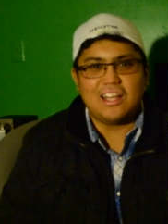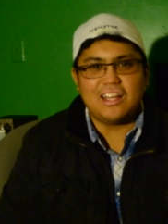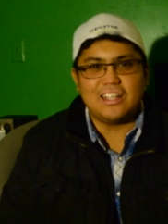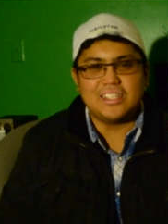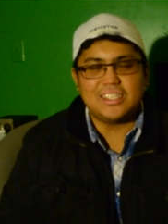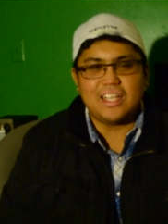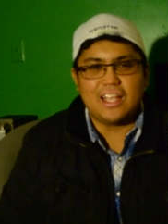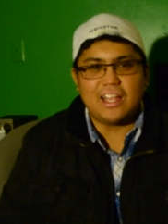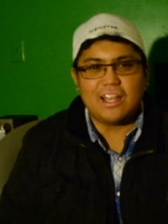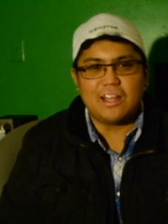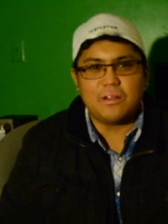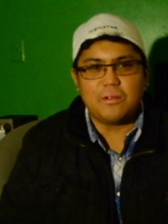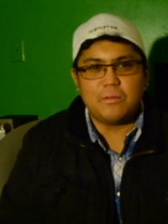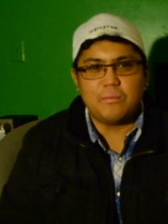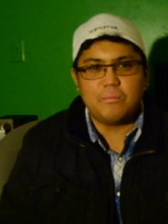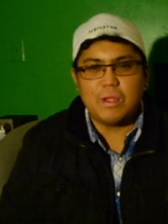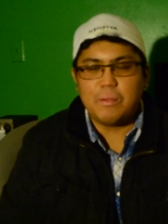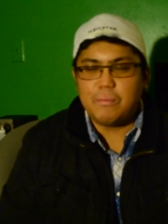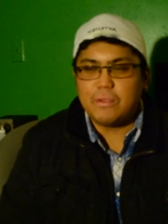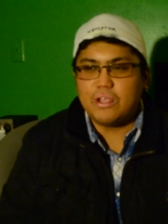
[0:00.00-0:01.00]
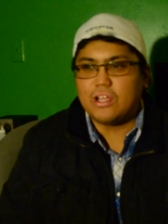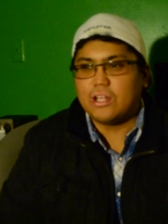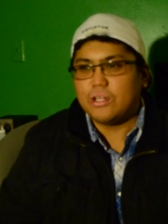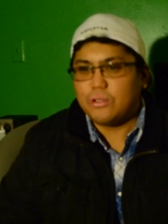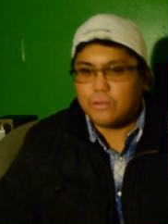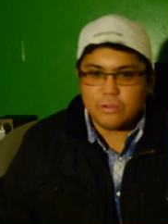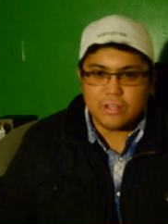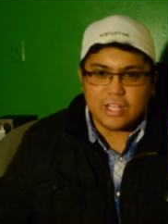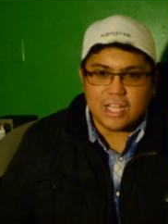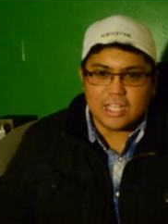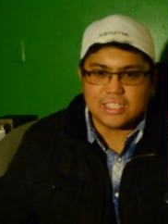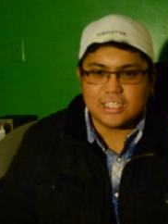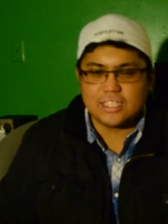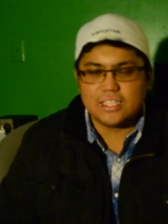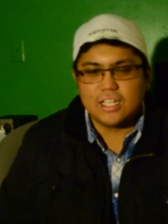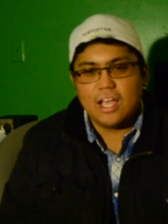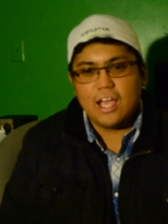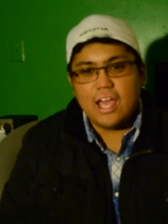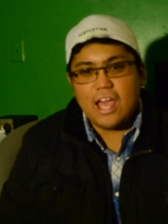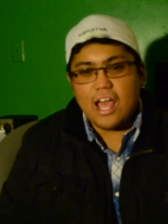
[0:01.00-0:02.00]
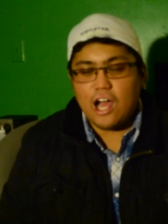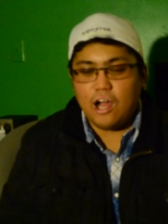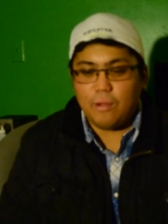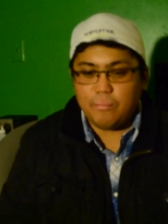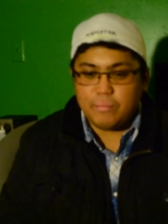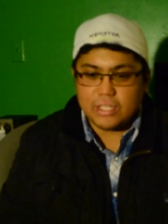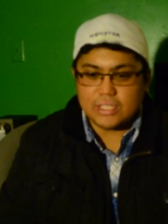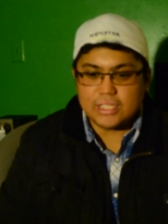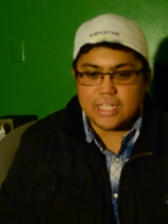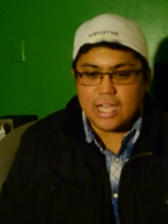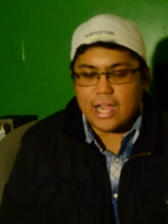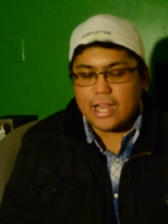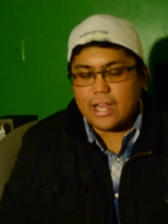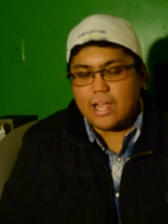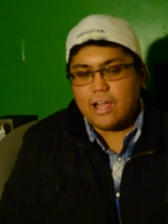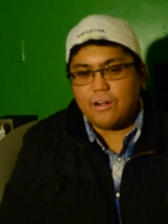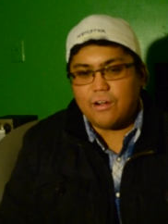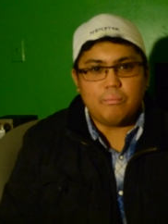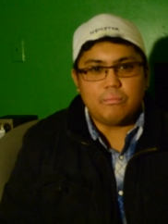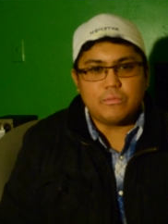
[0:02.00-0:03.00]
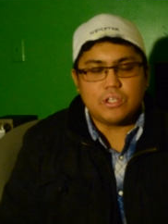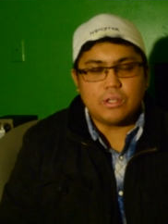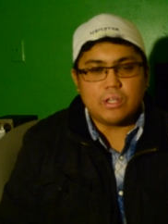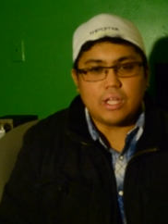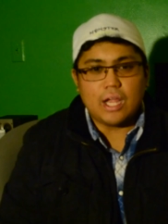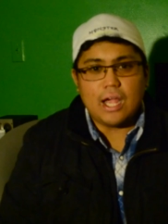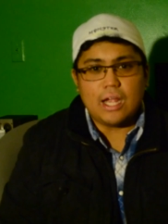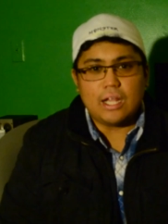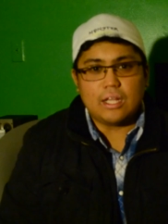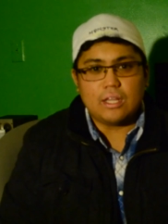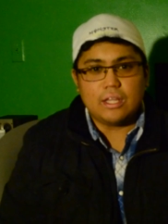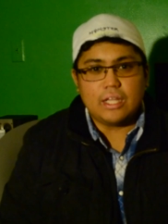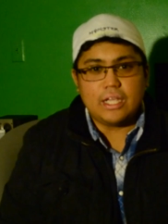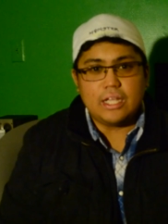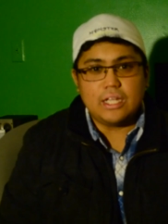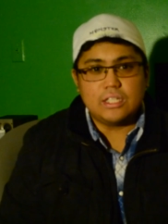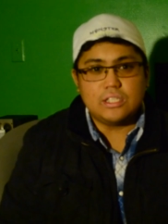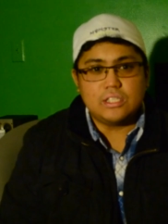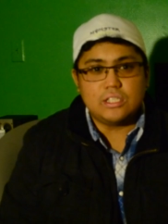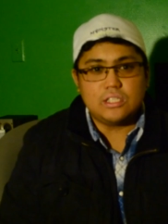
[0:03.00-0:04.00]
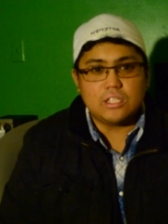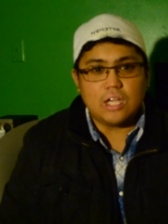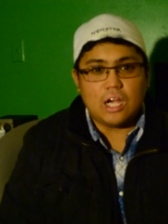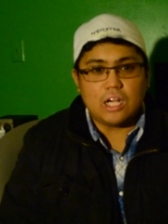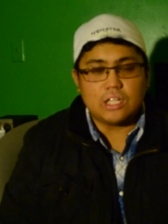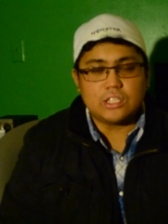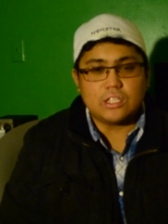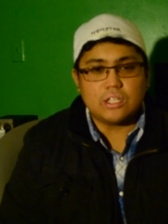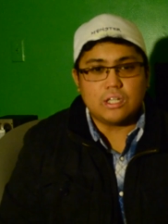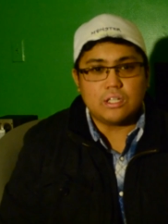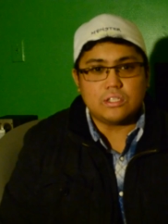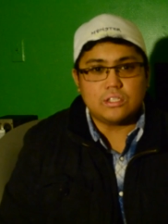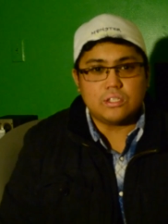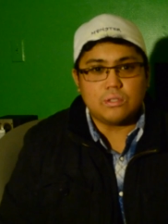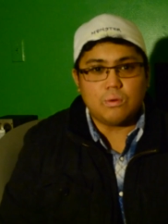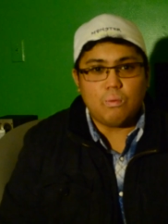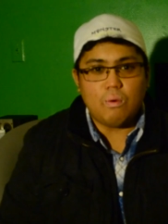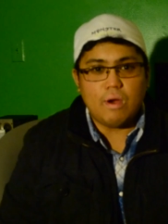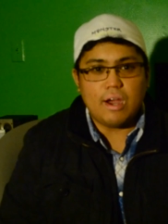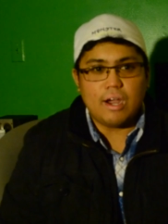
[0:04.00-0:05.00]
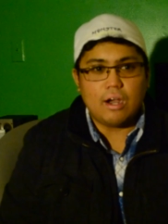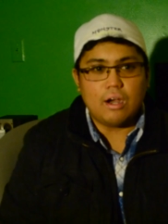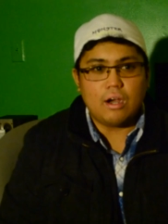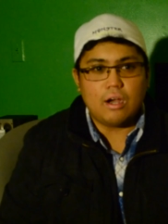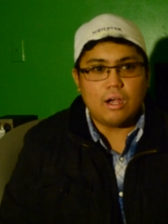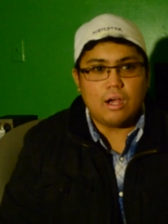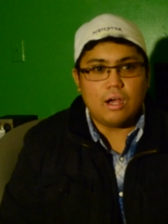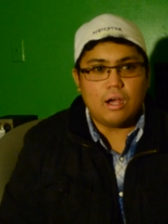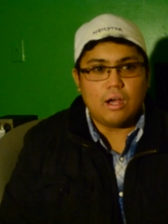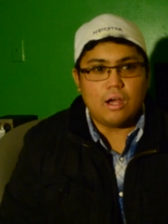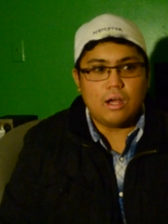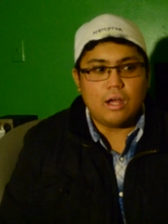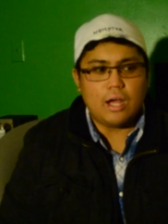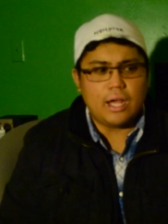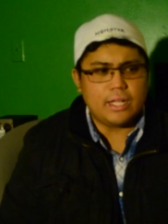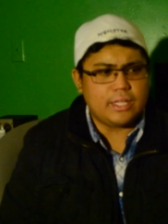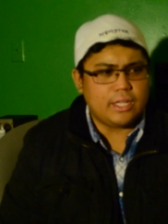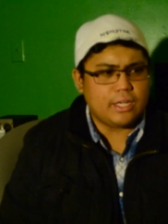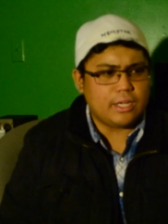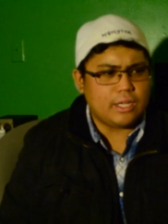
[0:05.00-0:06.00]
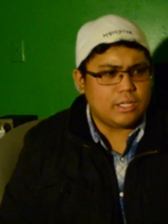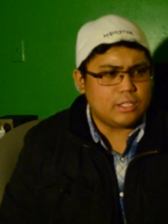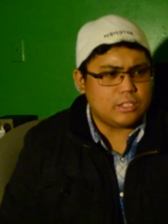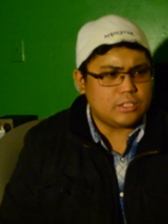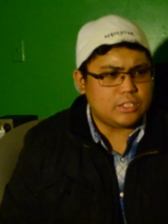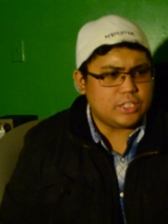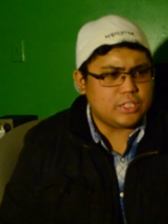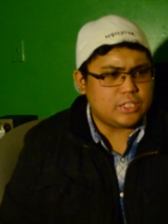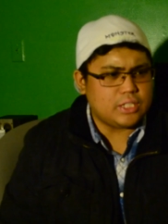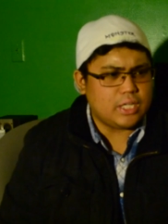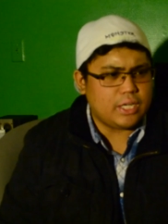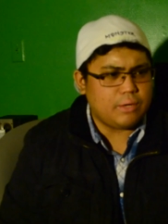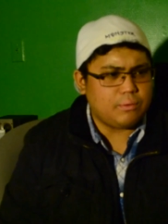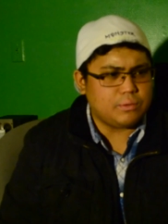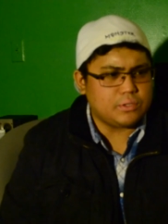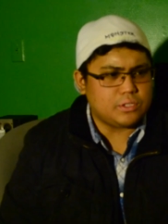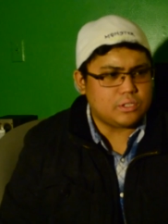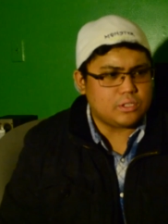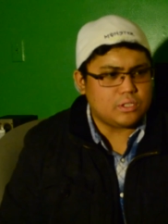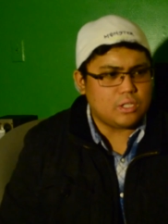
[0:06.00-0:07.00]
saying, maybe you could do this, help this guy out. So the guy leads Sasha to where, I think she said it was